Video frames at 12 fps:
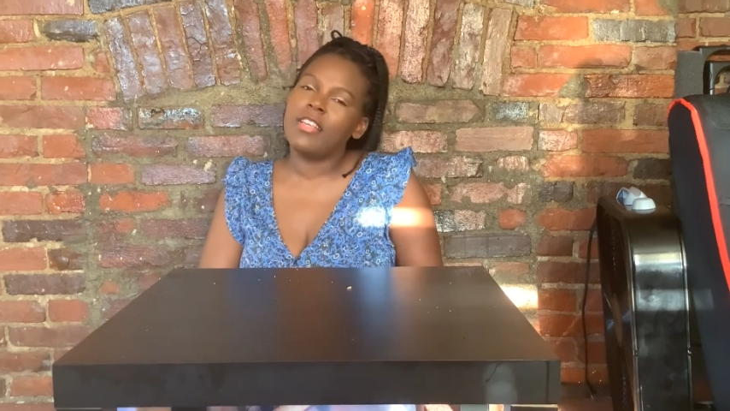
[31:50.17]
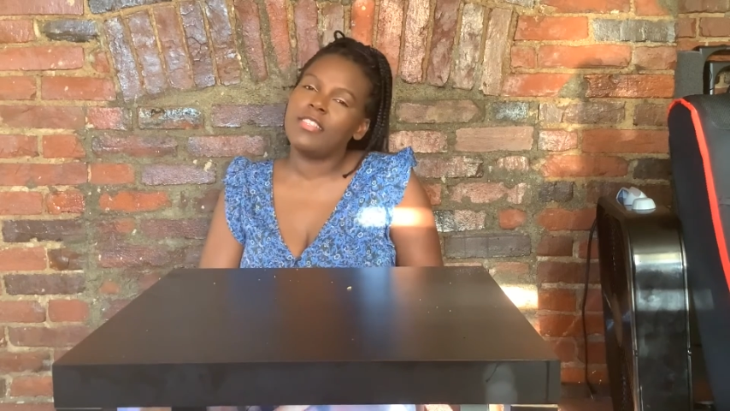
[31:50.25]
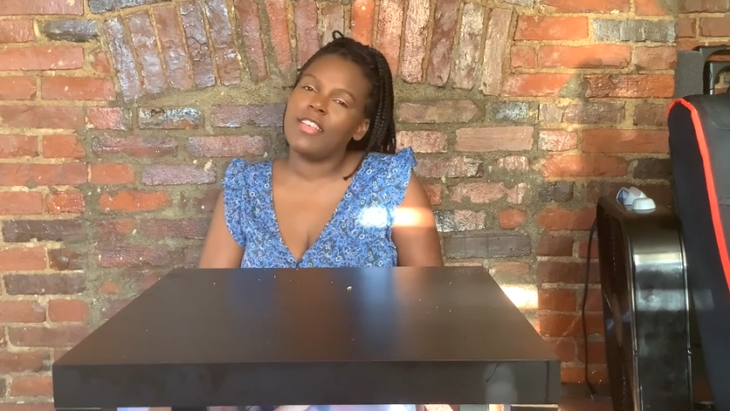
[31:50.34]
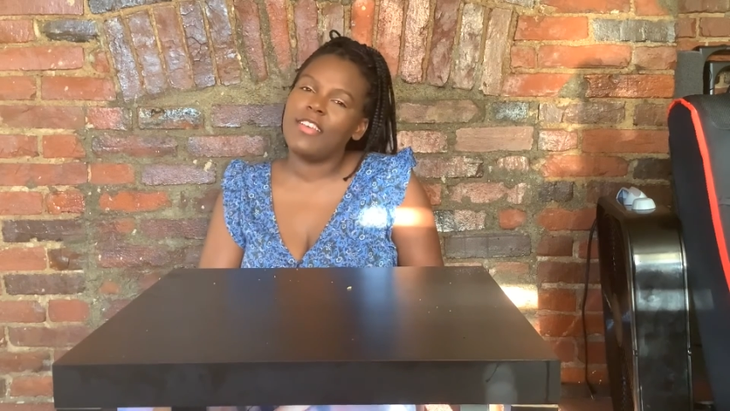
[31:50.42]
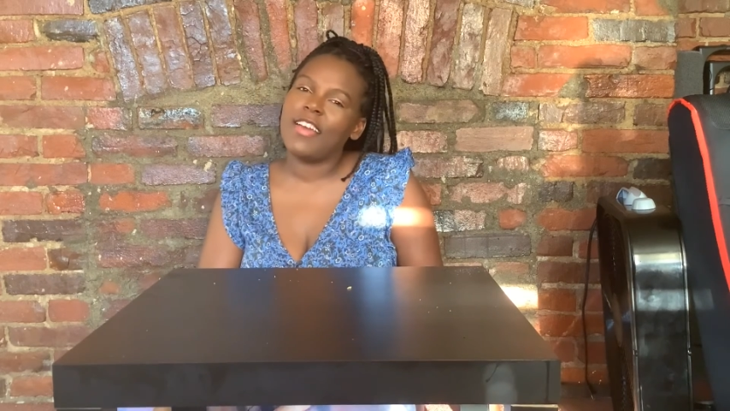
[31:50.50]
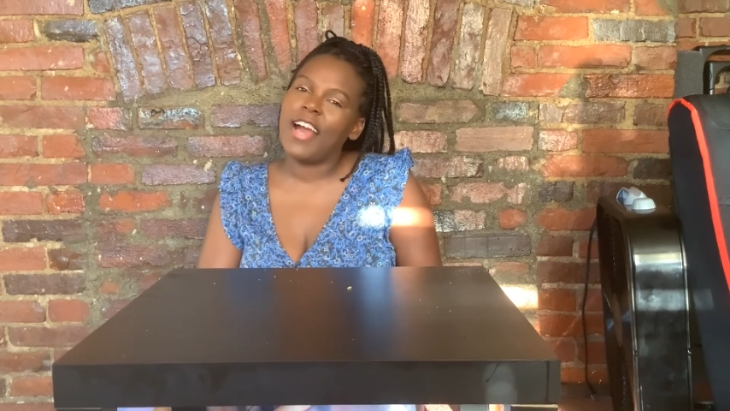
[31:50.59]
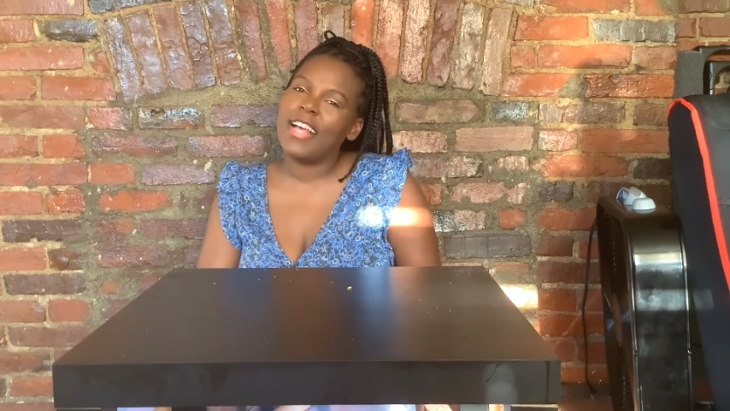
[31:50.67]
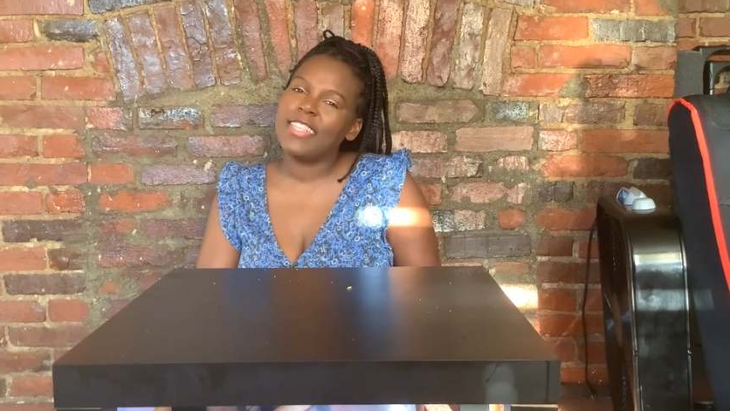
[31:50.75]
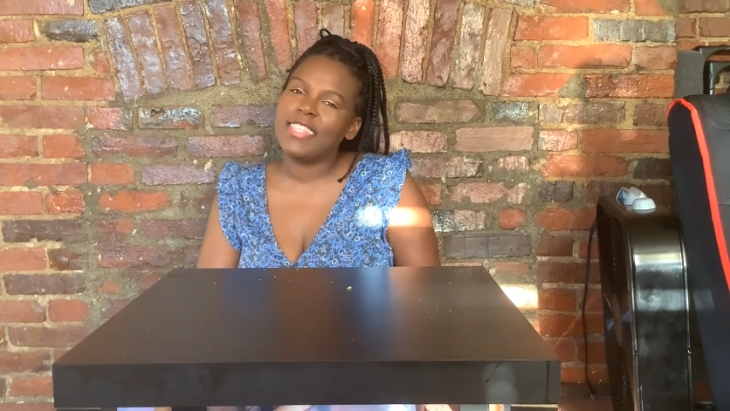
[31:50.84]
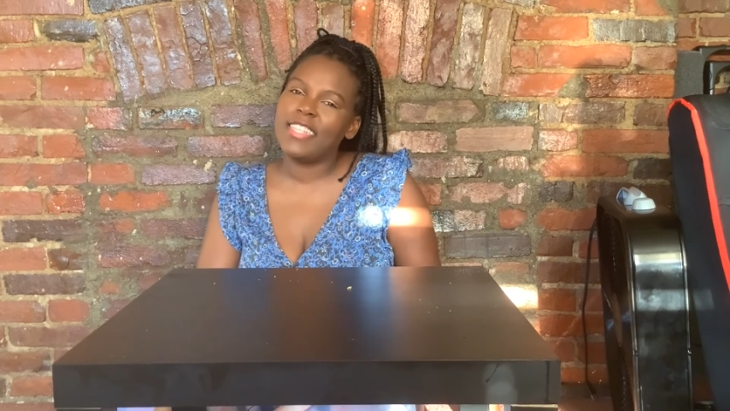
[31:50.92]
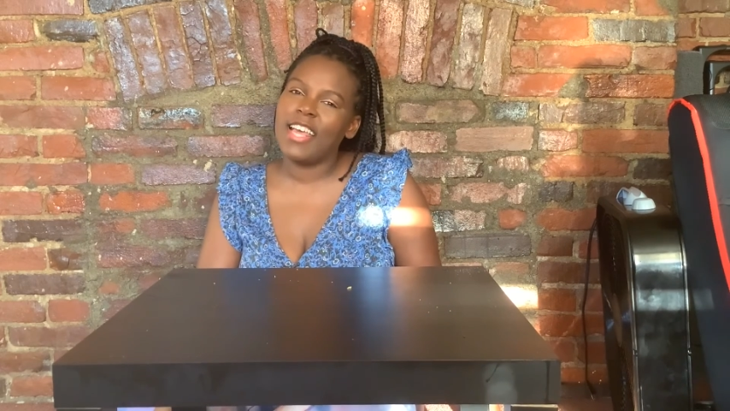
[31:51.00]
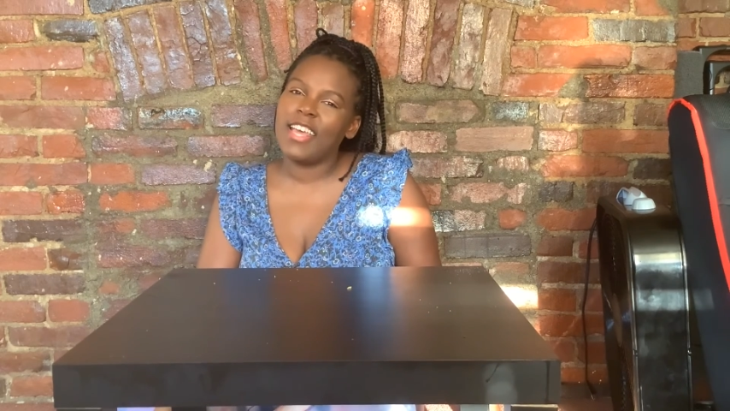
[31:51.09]
So you
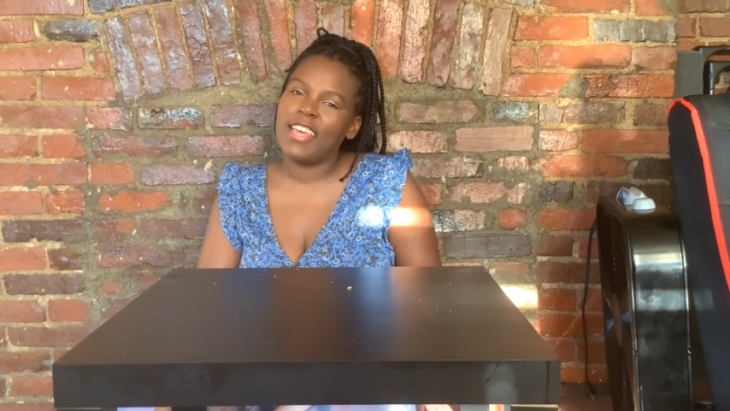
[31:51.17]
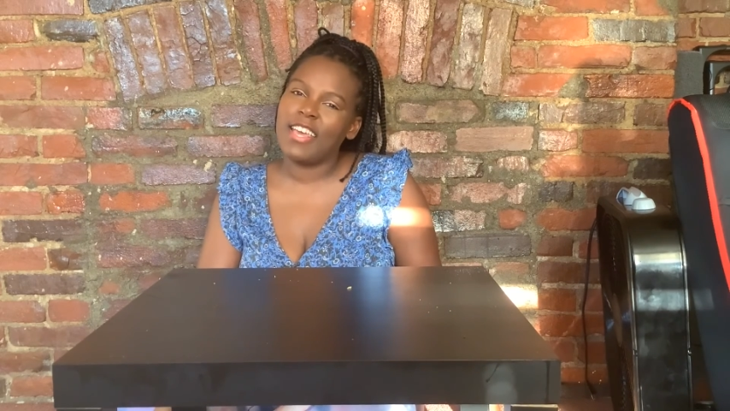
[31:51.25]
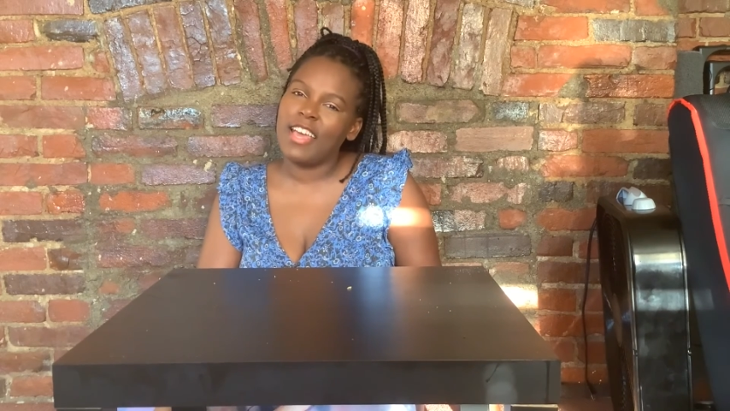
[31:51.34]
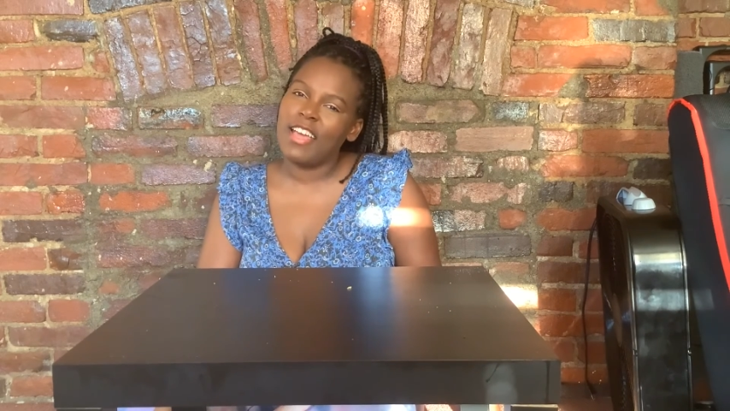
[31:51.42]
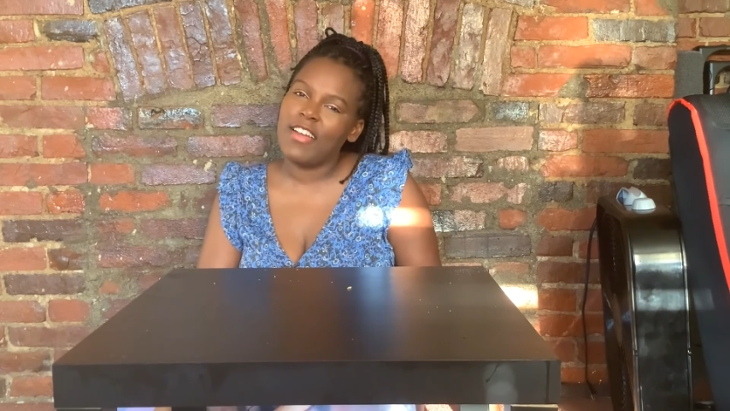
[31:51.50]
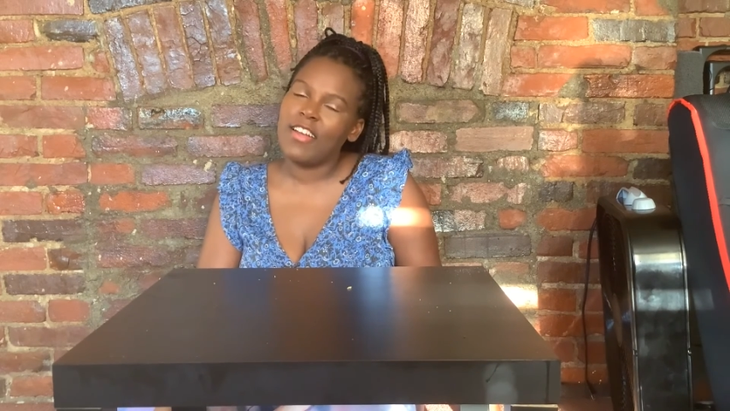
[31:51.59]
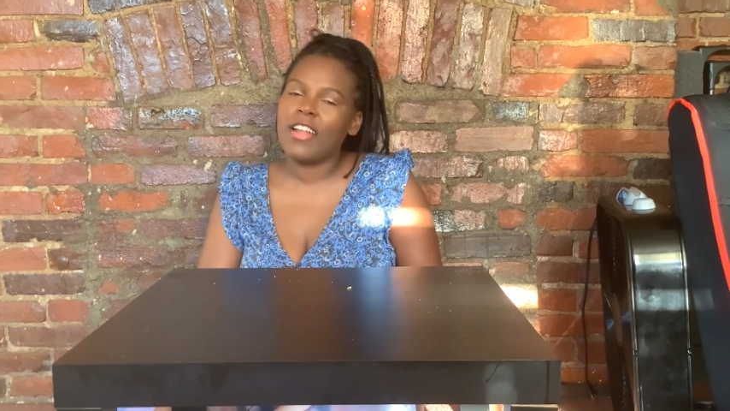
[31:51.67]
guys take care,